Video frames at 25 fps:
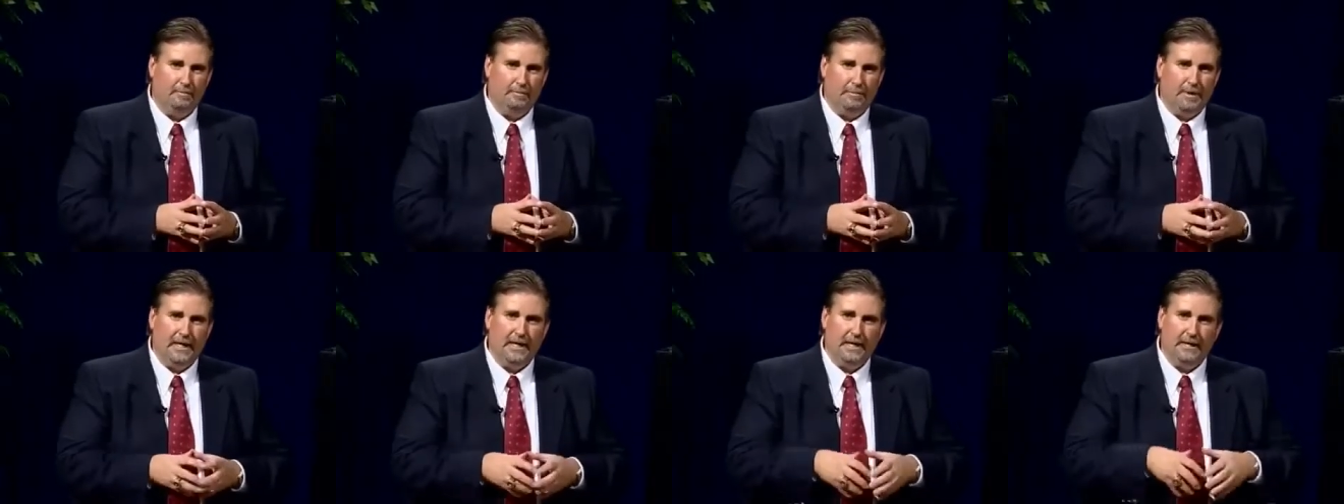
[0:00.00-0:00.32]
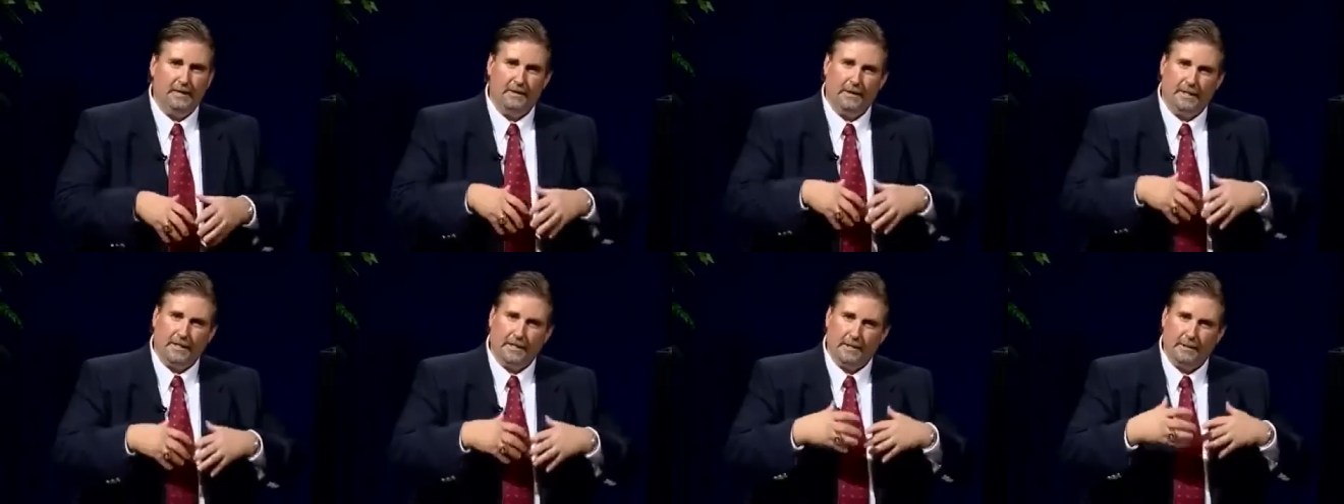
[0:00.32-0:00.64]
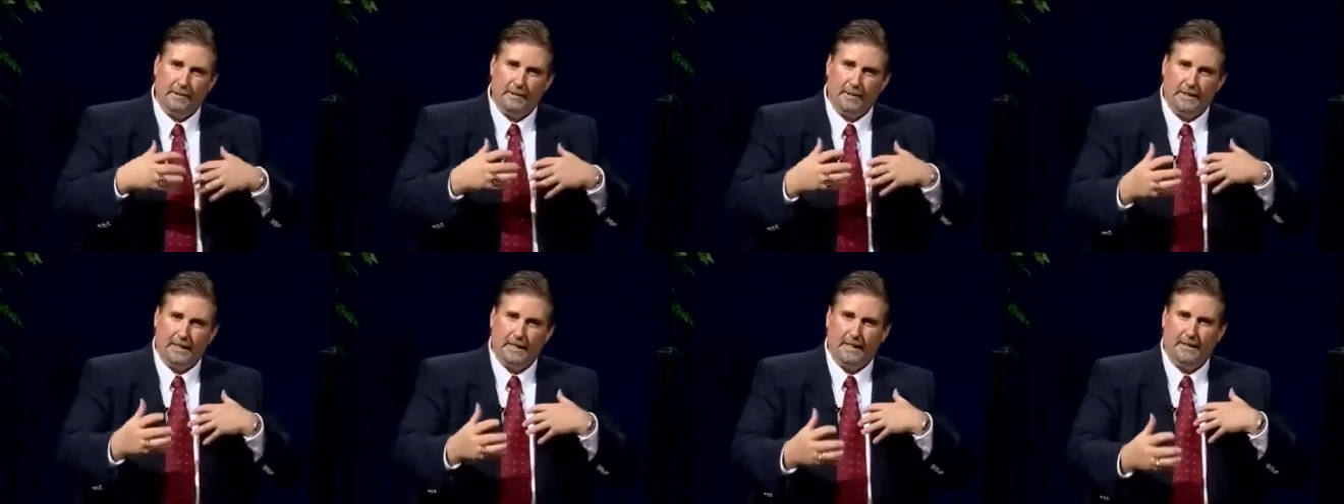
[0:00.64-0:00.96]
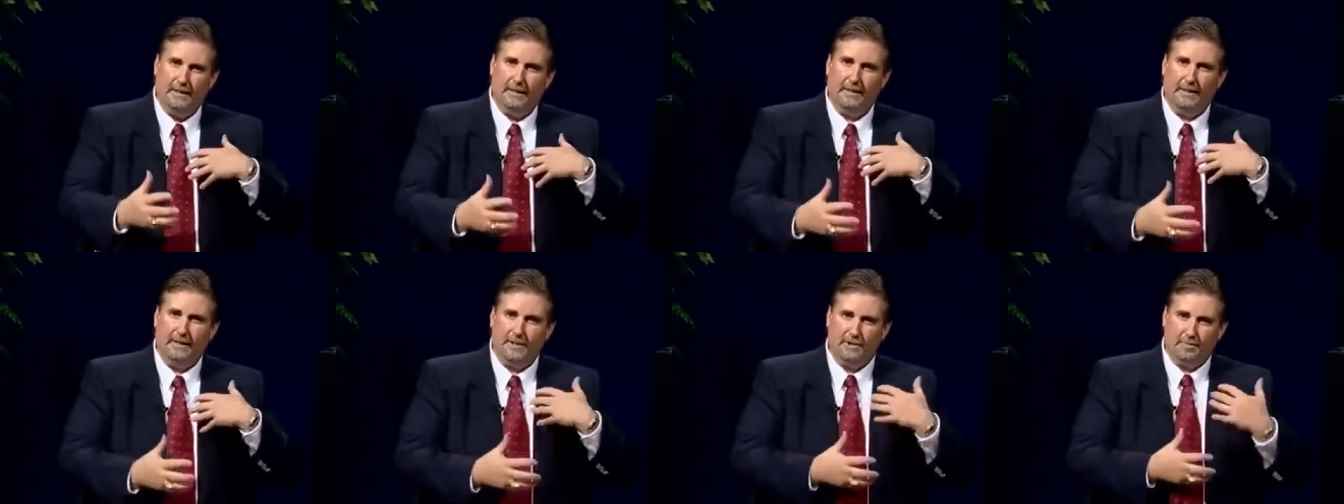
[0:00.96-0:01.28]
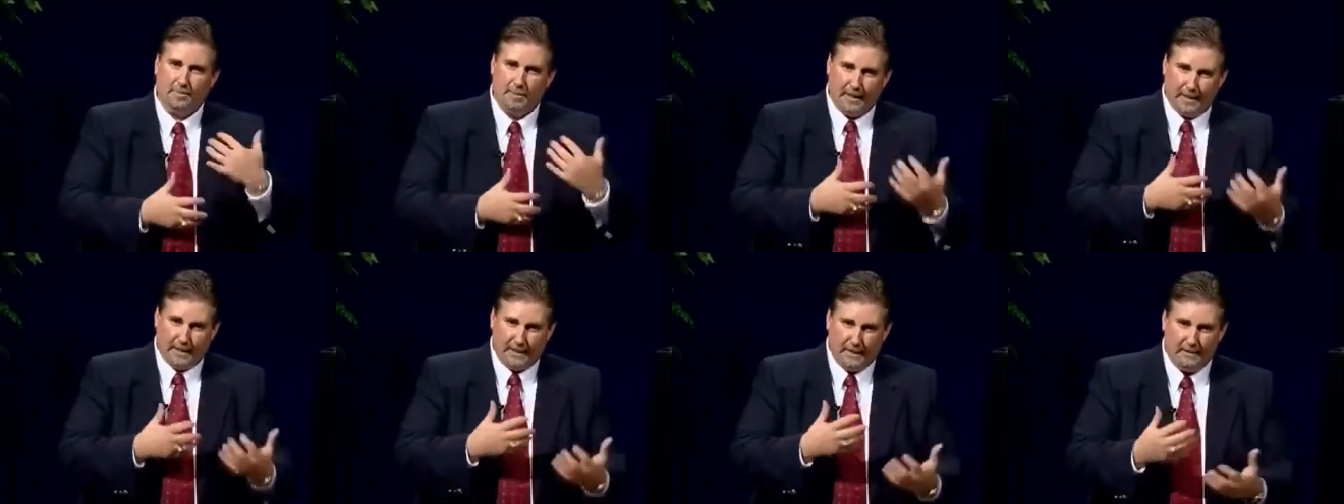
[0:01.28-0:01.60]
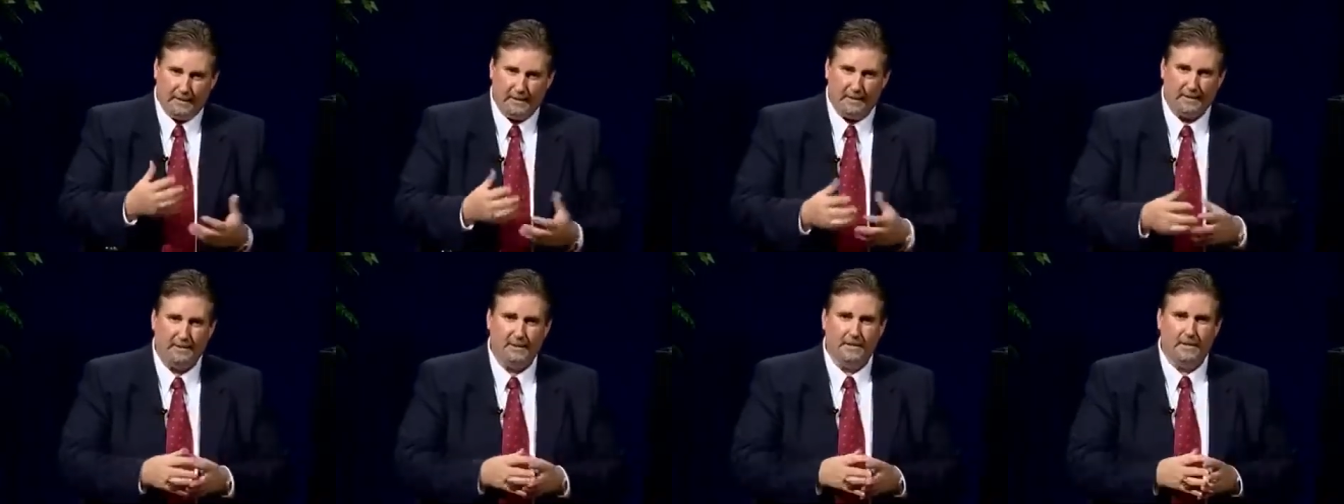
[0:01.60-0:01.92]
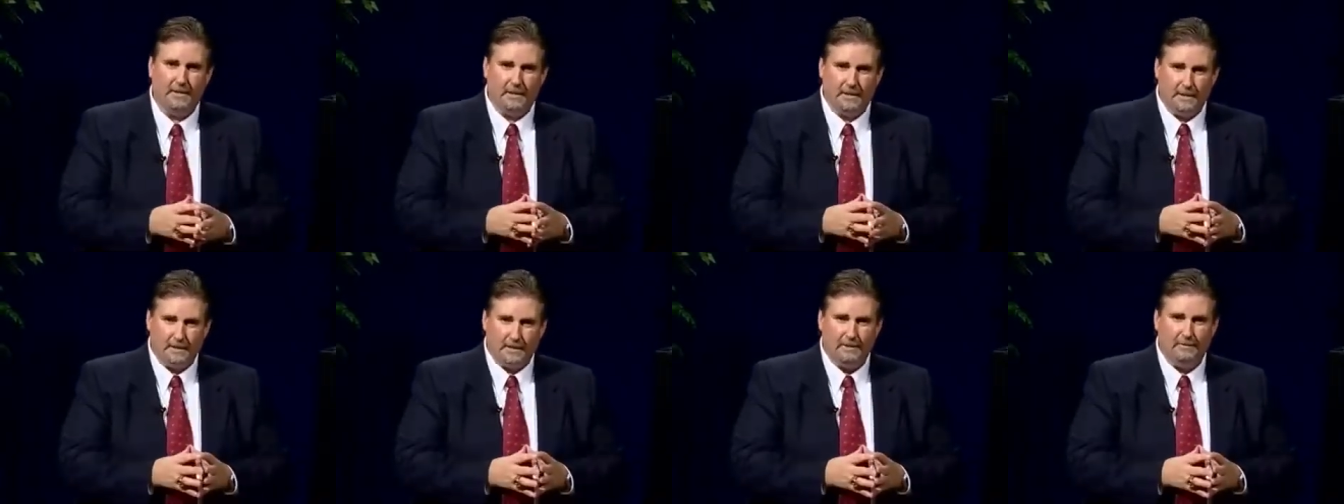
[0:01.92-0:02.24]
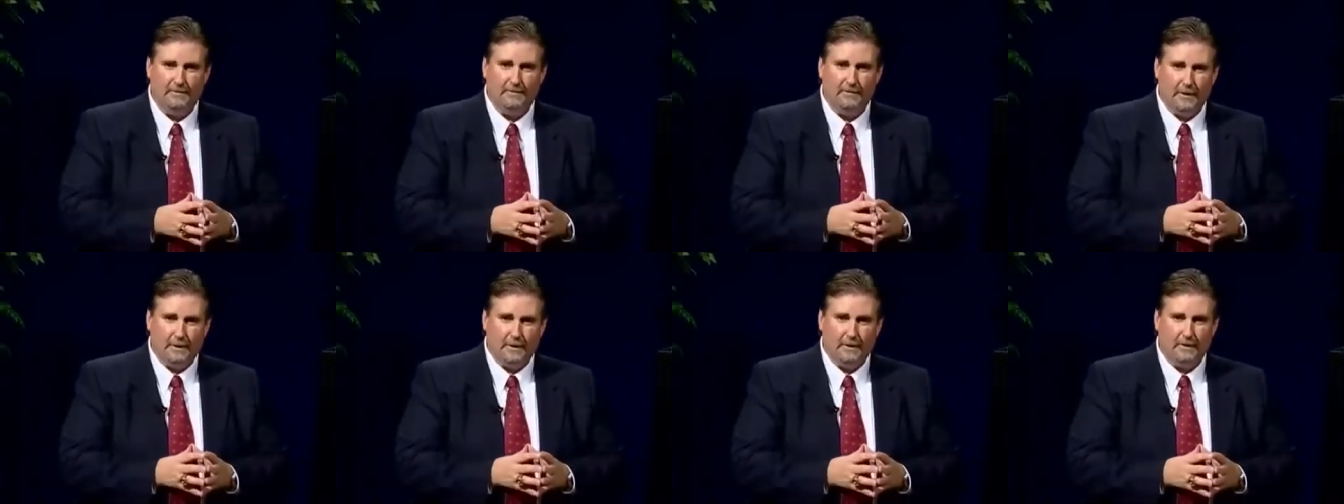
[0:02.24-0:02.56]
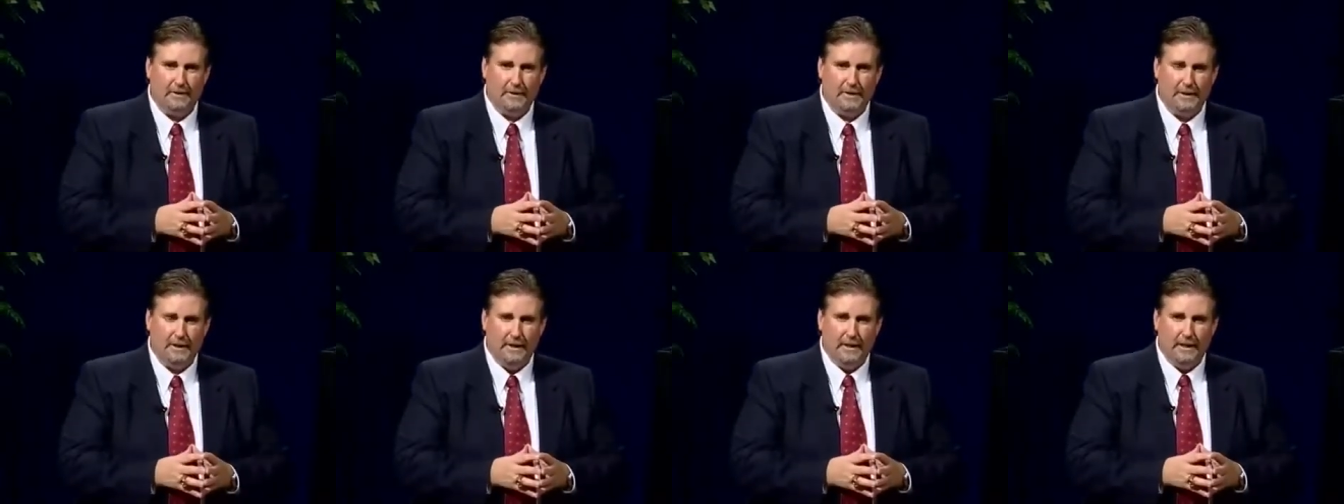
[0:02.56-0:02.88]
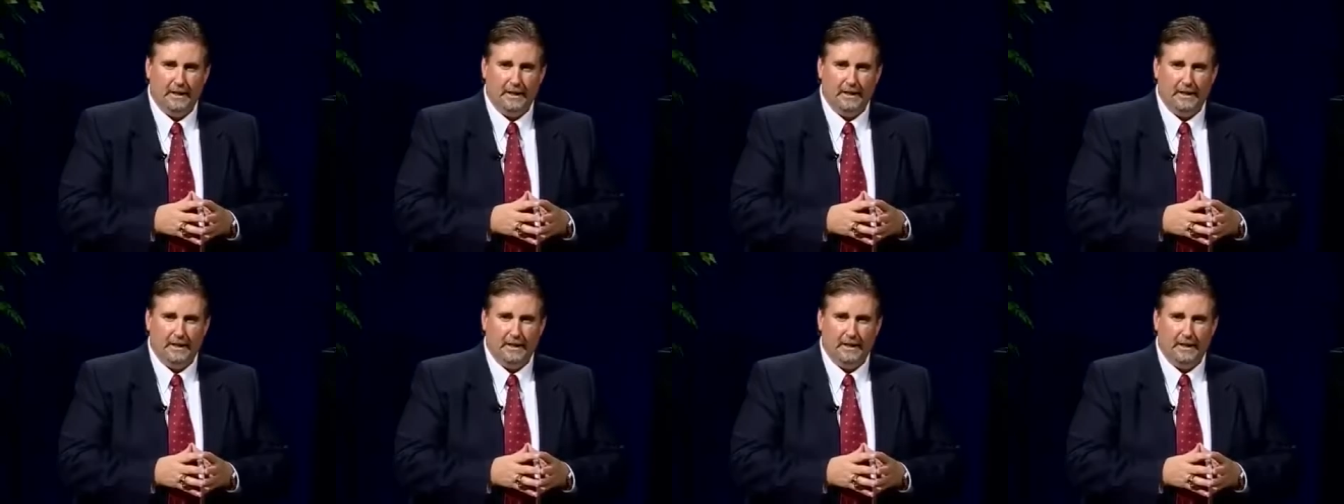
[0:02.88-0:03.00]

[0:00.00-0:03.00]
better at going out and explaining this to other folks.